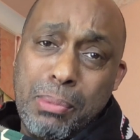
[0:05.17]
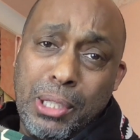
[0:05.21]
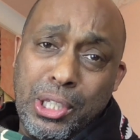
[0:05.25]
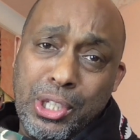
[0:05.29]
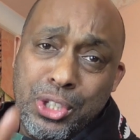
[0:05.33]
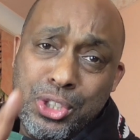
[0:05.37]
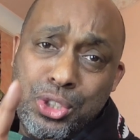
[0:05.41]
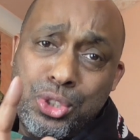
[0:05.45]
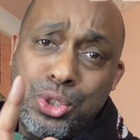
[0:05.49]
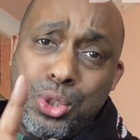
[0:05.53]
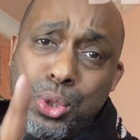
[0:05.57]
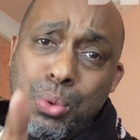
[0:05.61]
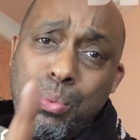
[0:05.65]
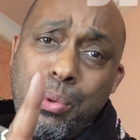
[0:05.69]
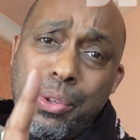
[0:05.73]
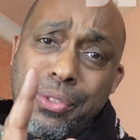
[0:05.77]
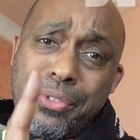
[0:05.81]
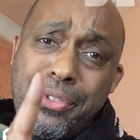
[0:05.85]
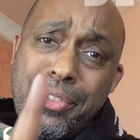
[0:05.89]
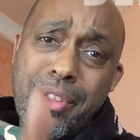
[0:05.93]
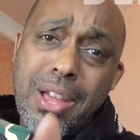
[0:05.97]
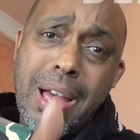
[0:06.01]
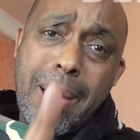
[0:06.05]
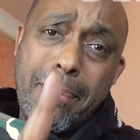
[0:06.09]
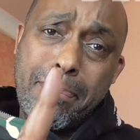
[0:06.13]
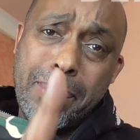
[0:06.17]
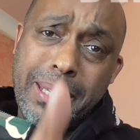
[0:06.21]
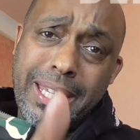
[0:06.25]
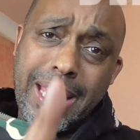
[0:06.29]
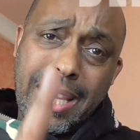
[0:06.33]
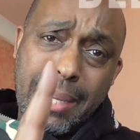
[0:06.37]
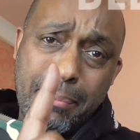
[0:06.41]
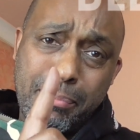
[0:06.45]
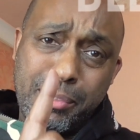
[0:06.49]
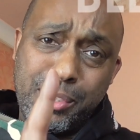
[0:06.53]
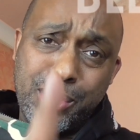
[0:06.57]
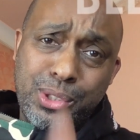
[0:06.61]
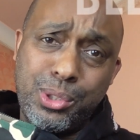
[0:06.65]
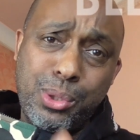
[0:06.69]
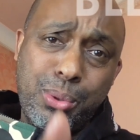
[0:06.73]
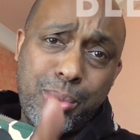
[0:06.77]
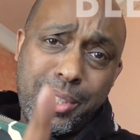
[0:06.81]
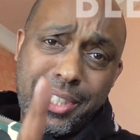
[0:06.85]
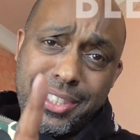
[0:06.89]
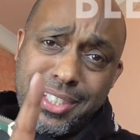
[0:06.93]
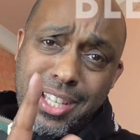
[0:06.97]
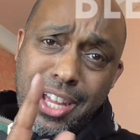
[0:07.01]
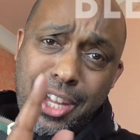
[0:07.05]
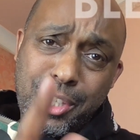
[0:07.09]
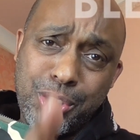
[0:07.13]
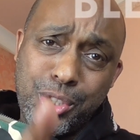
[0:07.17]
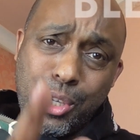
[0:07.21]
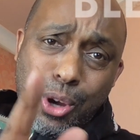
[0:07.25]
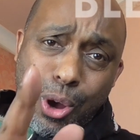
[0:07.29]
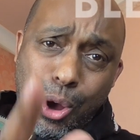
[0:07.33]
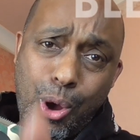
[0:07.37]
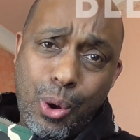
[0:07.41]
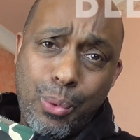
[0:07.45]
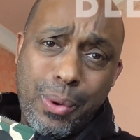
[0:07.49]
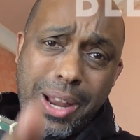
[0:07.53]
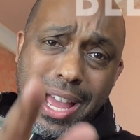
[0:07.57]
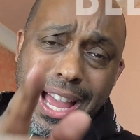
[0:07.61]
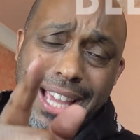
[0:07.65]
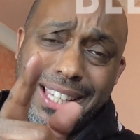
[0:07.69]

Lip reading: because you will not be able to do this on your own.